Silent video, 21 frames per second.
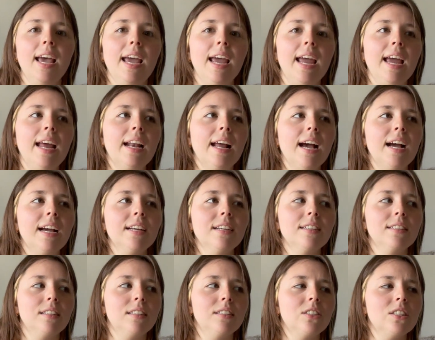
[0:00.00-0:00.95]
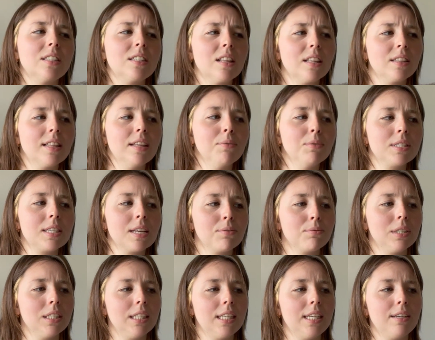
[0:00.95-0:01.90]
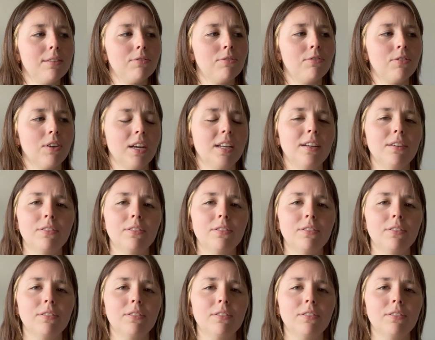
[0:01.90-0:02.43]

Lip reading: And I just thought that was a really fun,